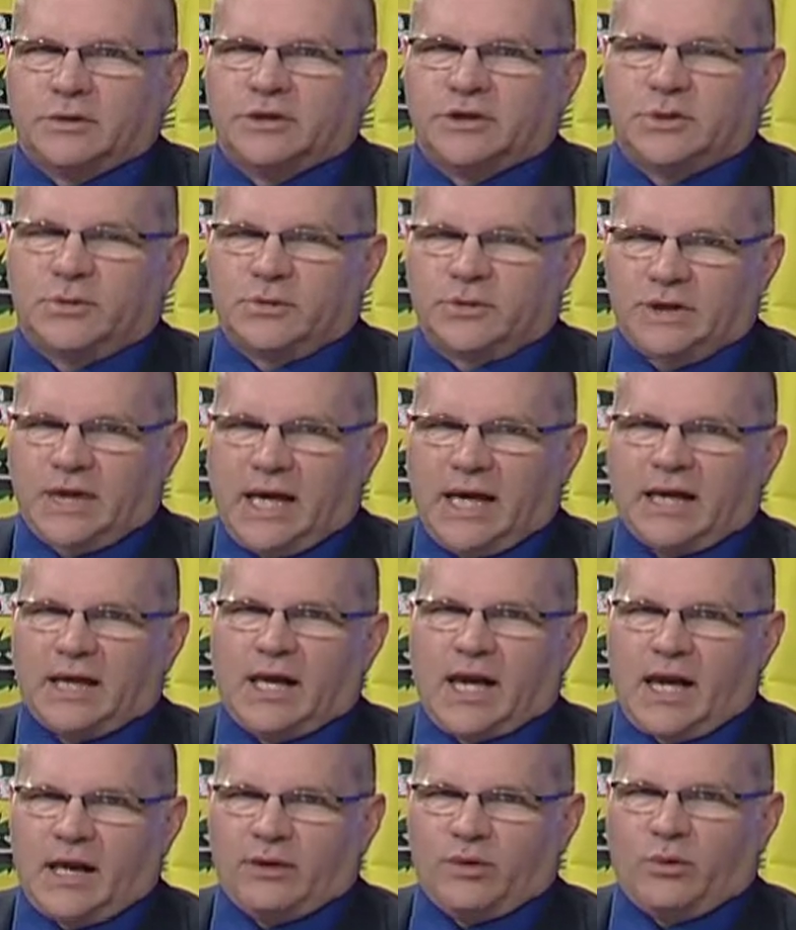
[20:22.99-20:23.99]
She would not have
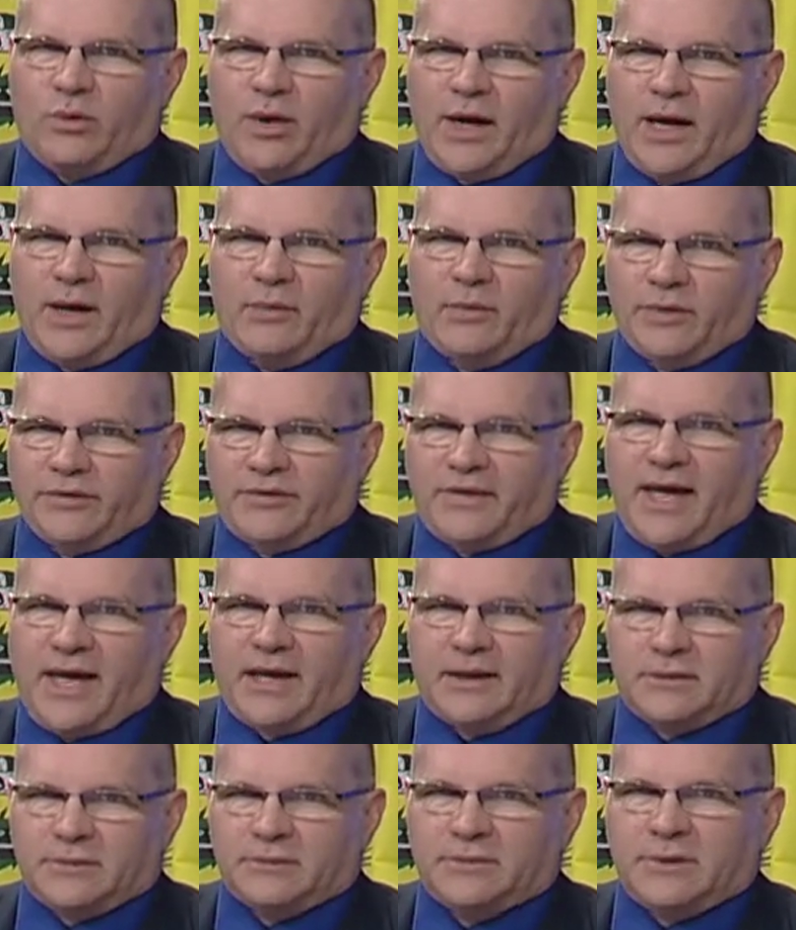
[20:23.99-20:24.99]
gotten away with
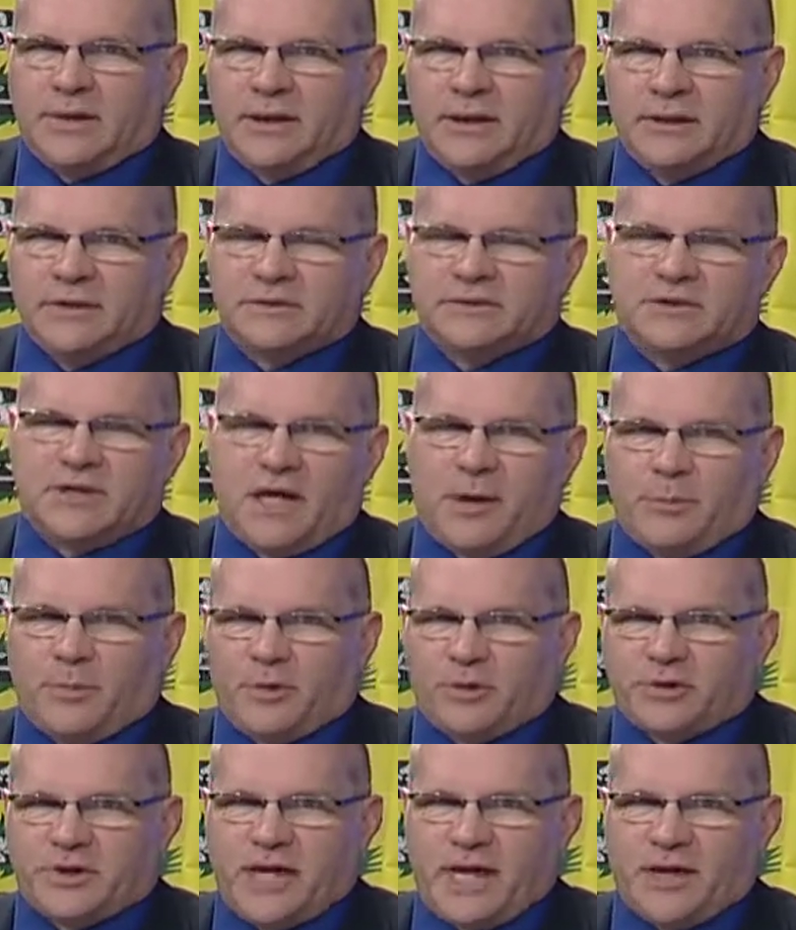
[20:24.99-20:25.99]
that
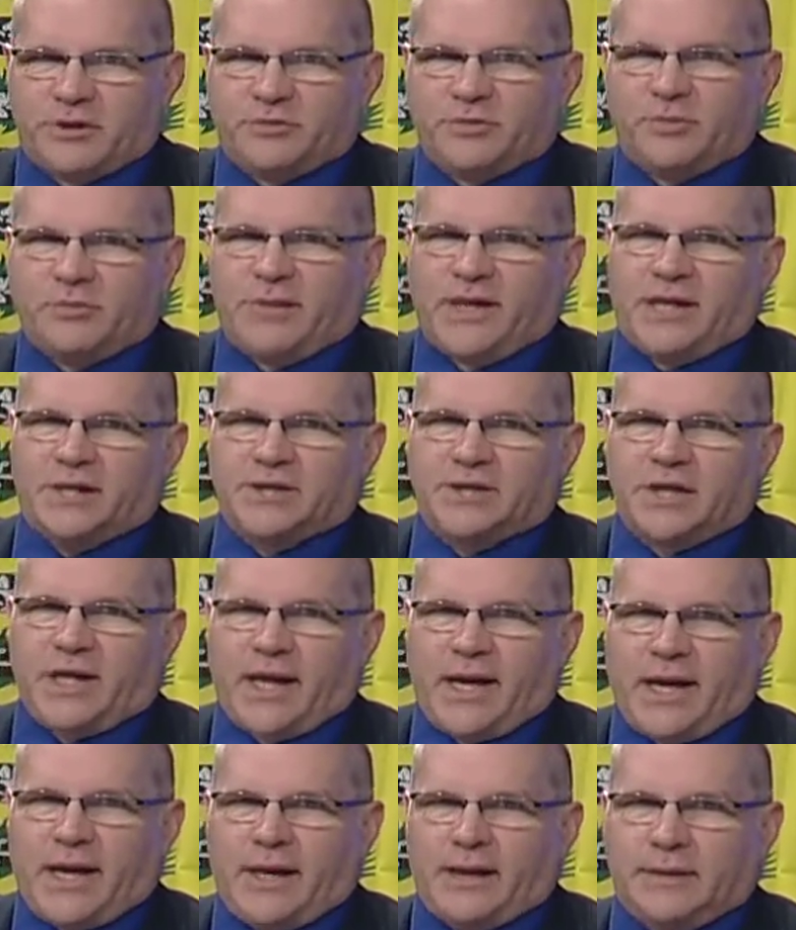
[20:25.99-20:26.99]
temper tantrum that she
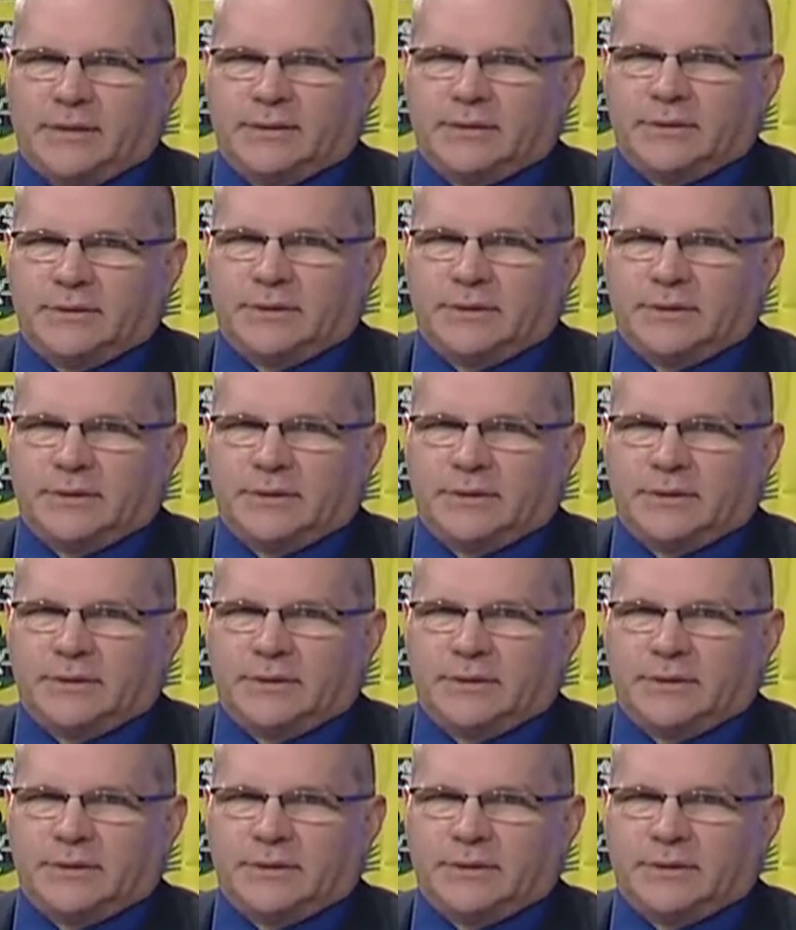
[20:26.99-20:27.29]
had.